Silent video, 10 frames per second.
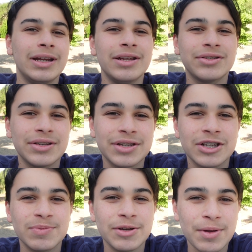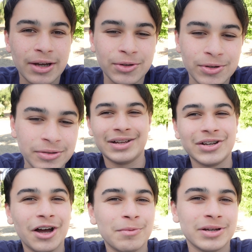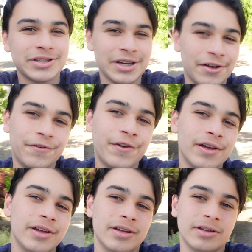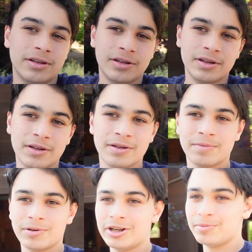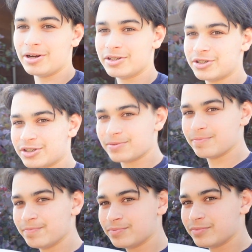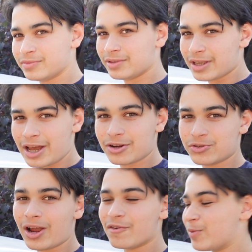is a 6-speed manual. I taught myself pretty much how to drive